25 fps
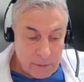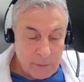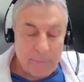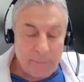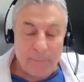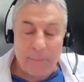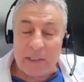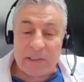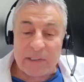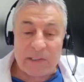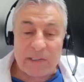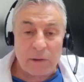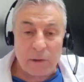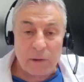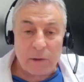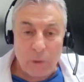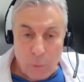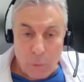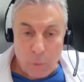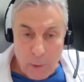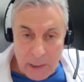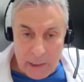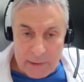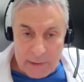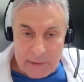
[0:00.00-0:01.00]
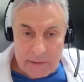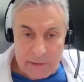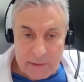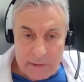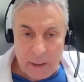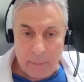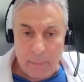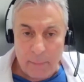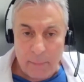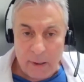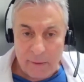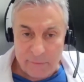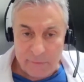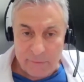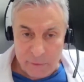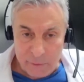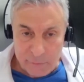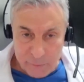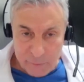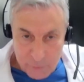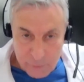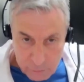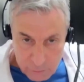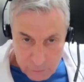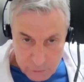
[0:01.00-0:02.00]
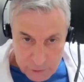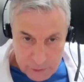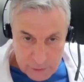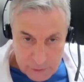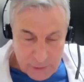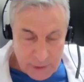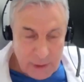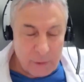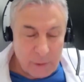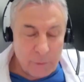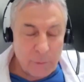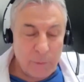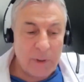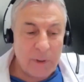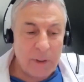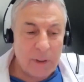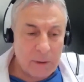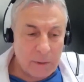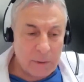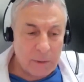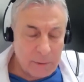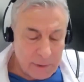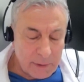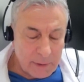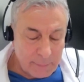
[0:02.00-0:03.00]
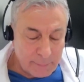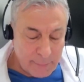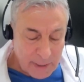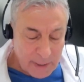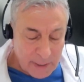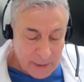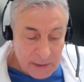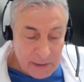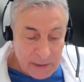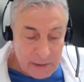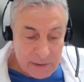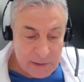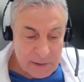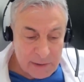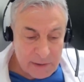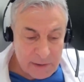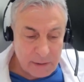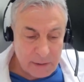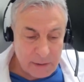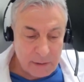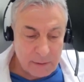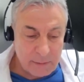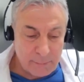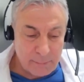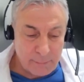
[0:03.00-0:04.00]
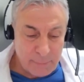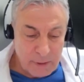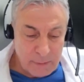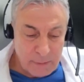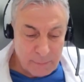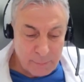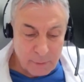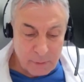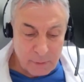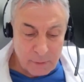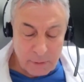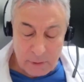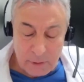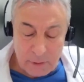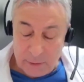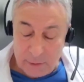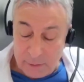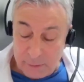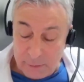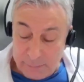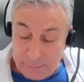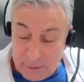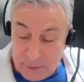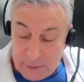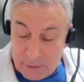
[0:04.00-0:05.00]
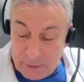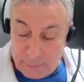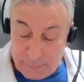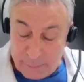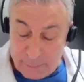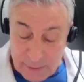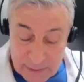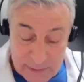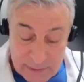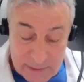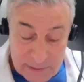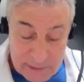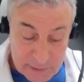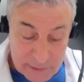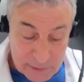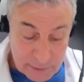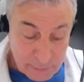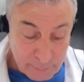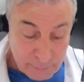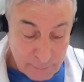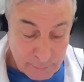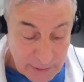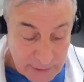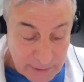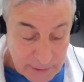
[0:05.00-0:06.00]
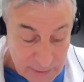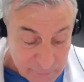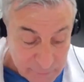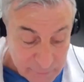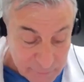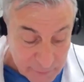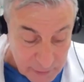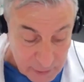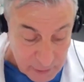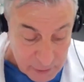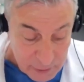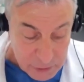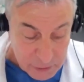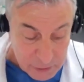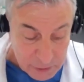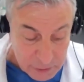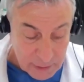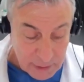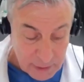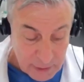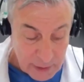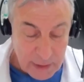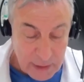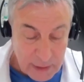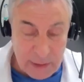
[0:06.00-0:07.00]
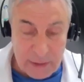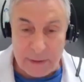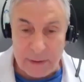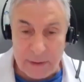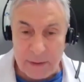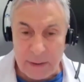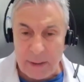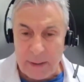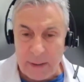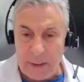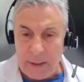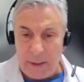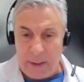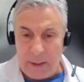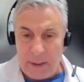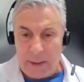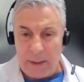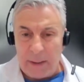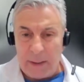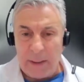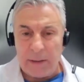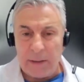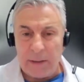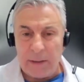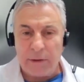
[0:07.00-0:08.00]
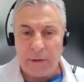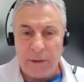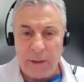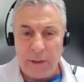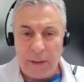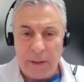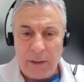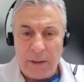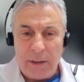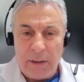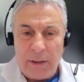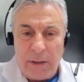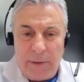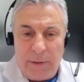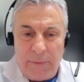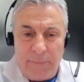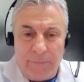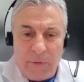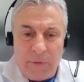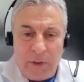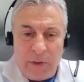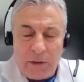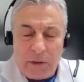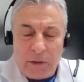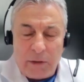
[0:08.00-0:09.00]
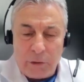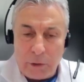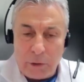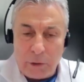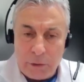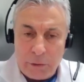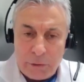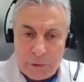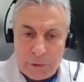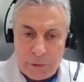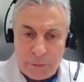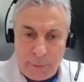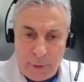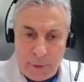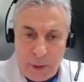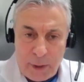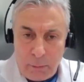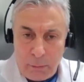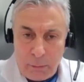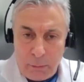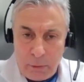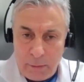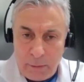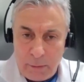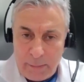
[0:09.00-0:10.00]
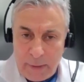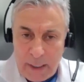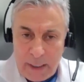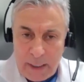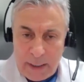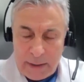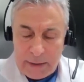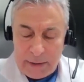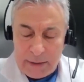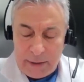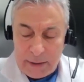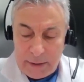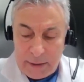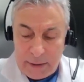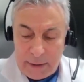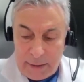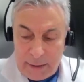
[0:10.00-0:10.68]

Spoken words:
muscle quality above the fusion. And we know in Parkinson, people, the Parkinson by definition had a tonus problem, had